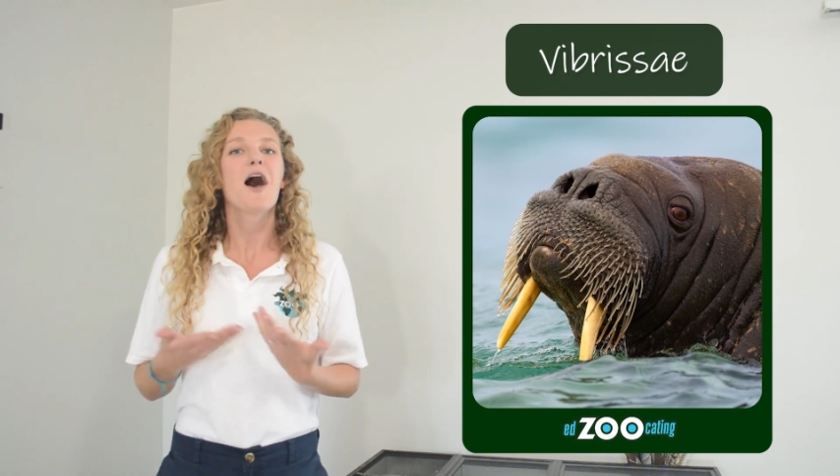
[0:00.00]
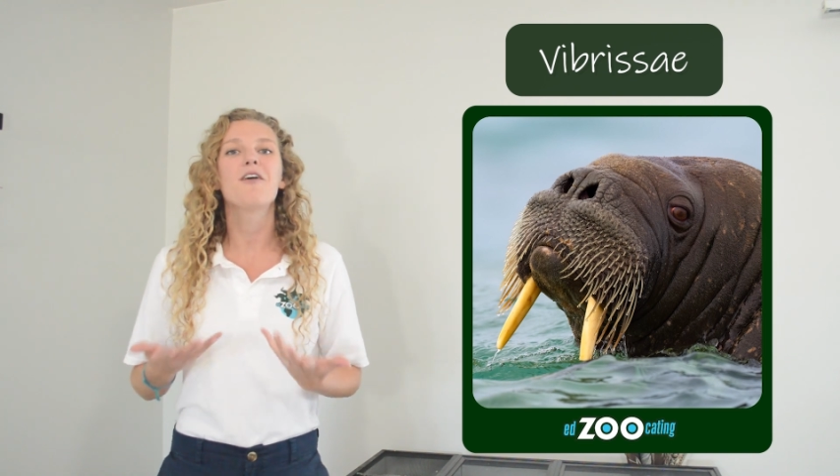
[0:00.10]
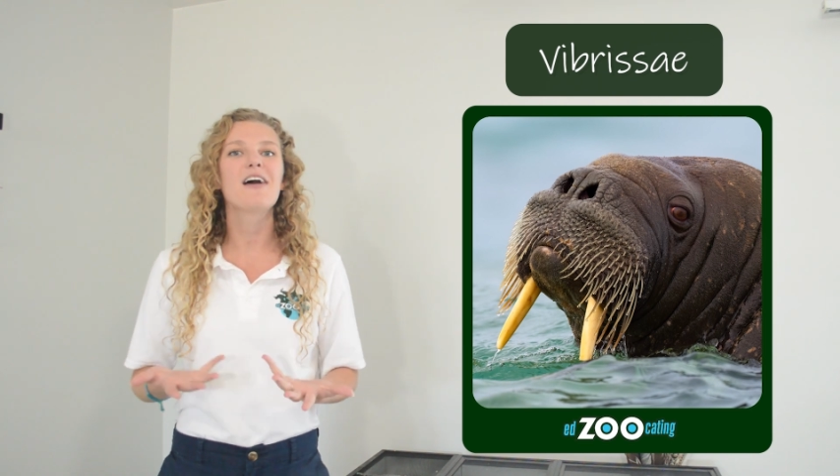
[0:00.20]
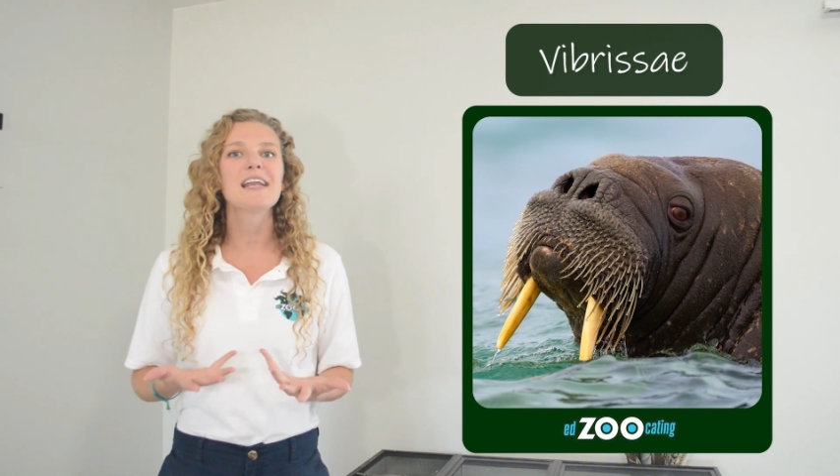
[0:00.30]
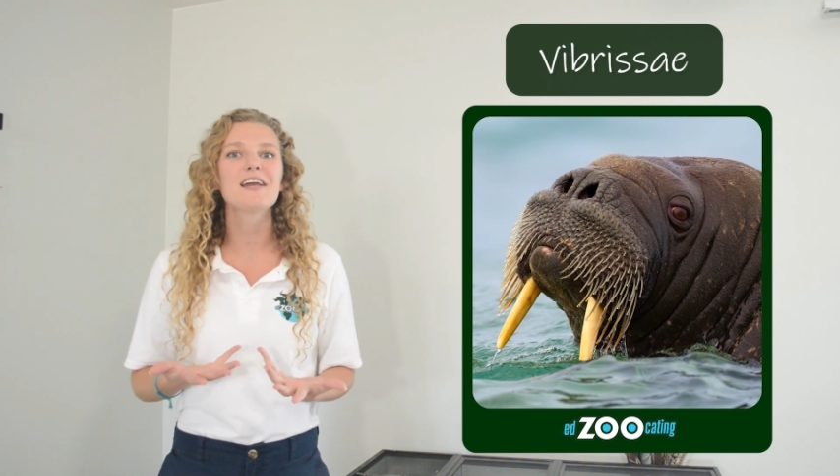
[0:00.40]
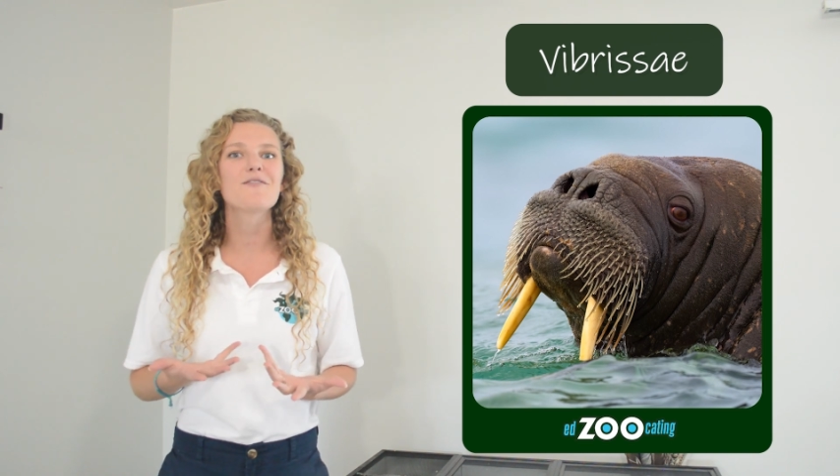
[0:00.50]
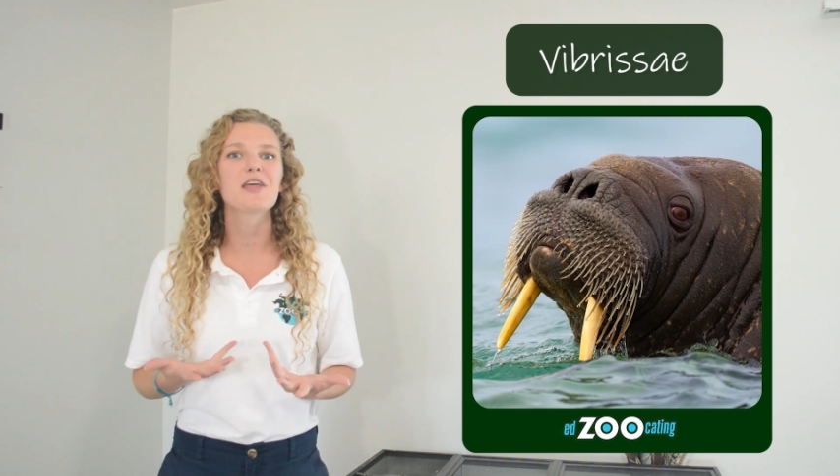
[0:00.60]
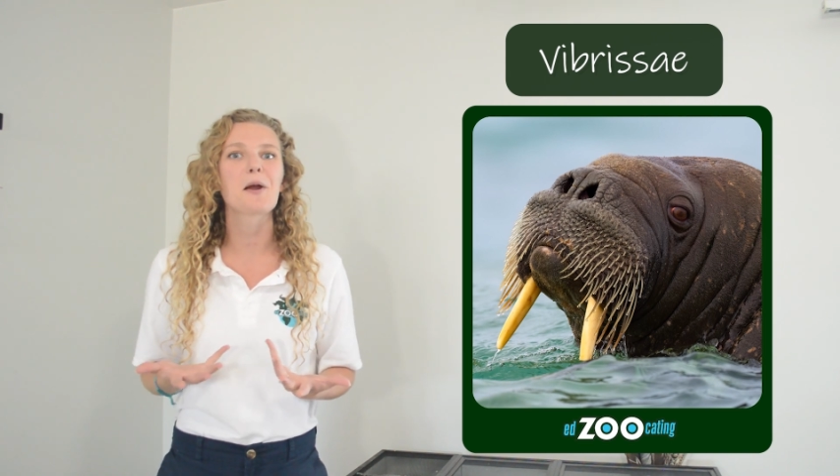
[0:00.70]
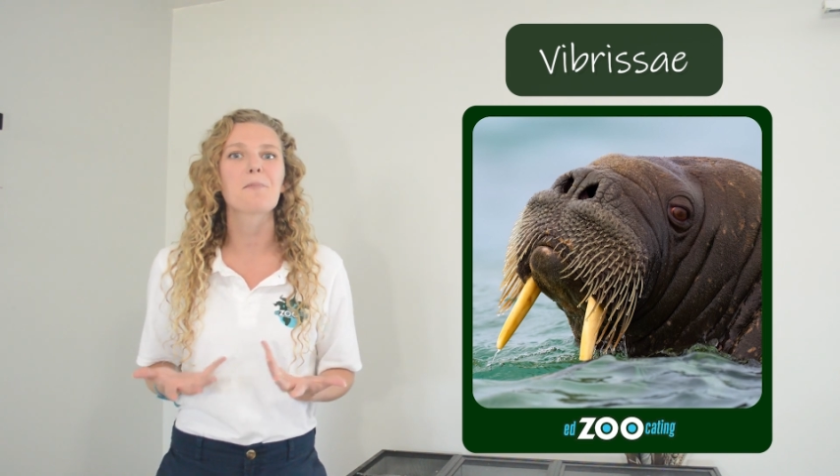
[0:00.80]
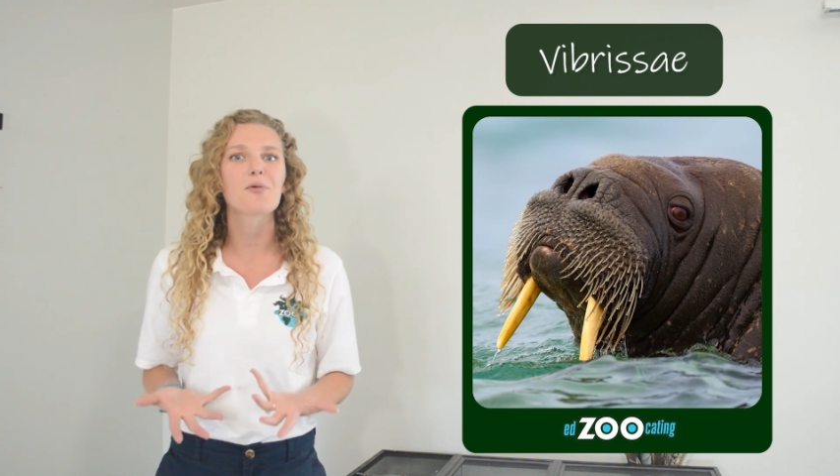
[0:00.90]
of any of
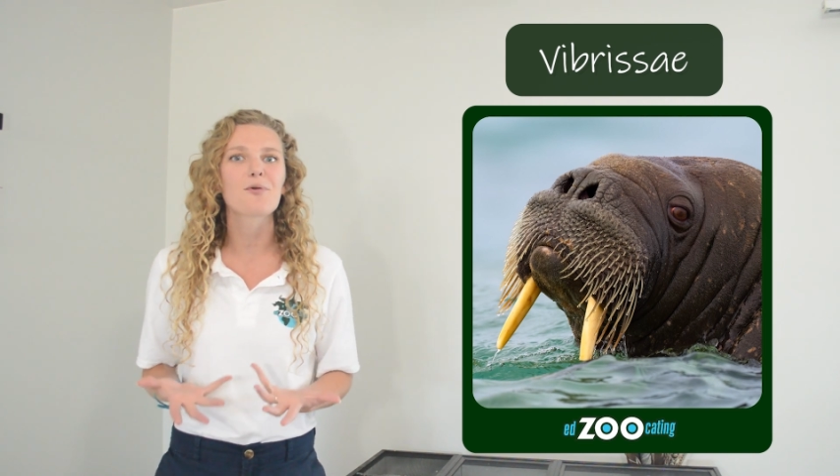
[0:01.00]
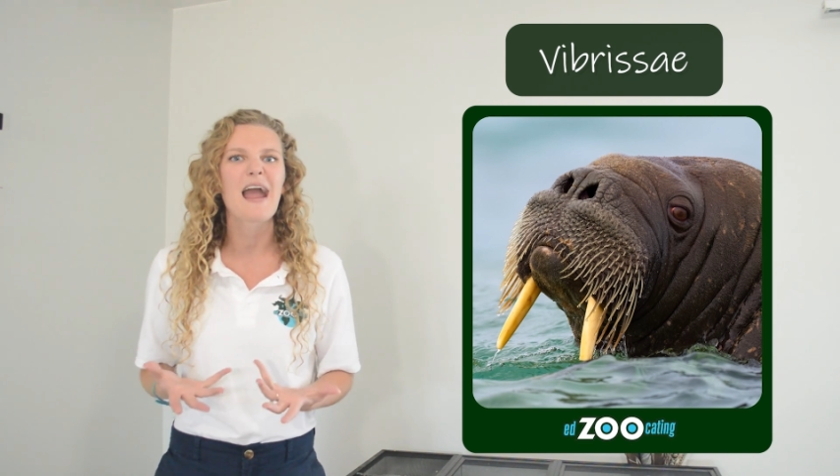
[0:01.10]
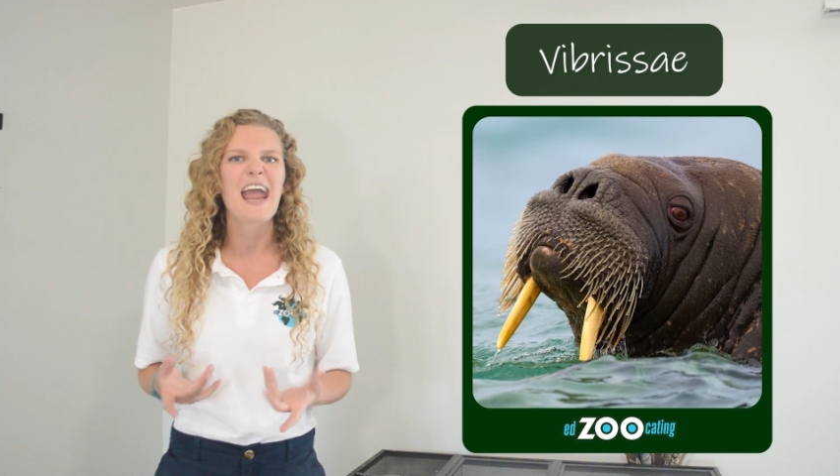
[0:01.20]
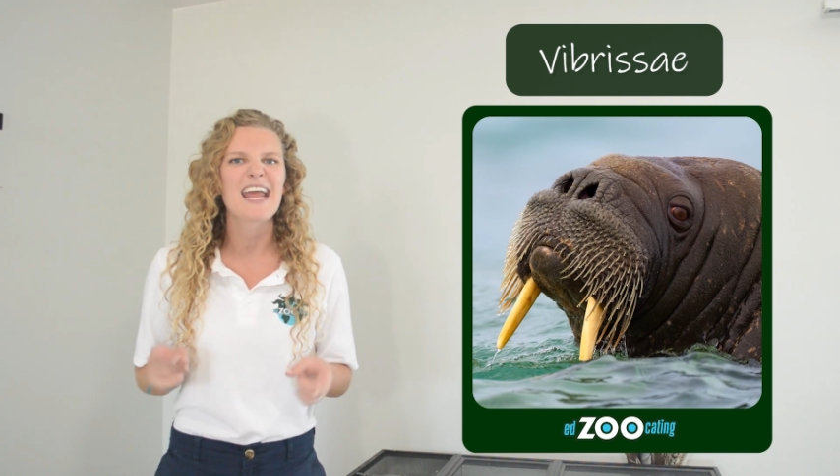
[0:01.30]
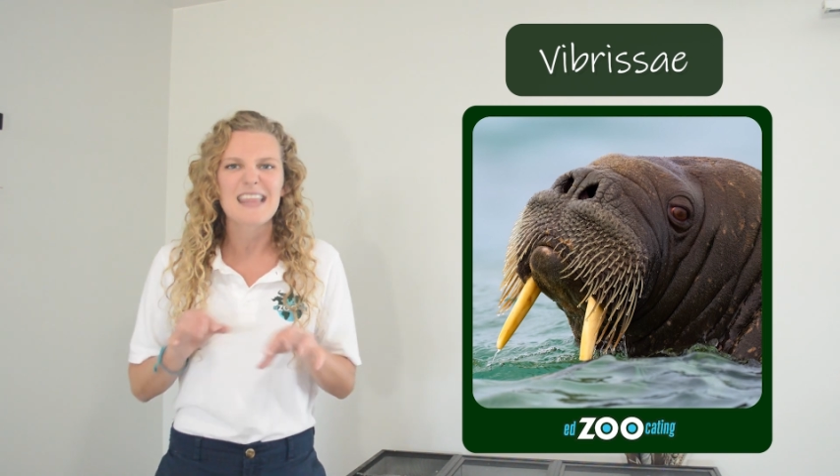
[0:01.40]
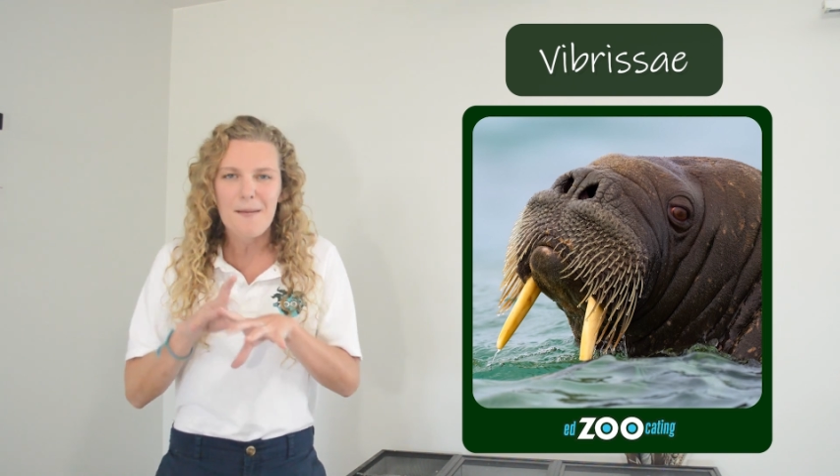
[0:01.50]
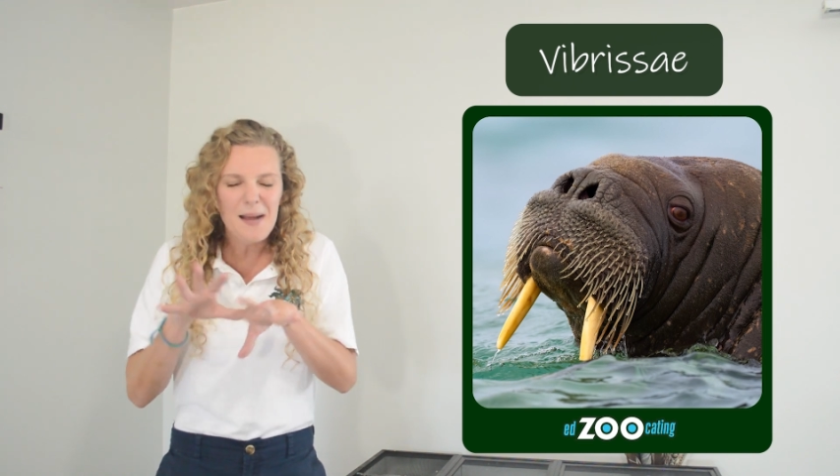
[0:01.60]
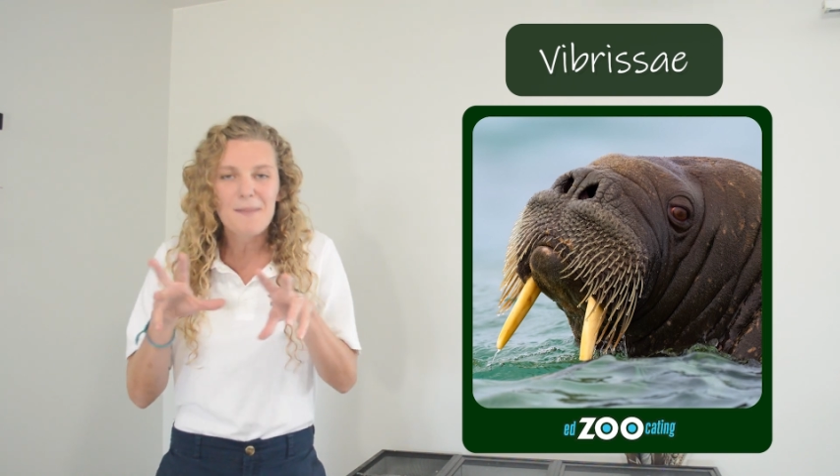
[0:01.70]
their prey that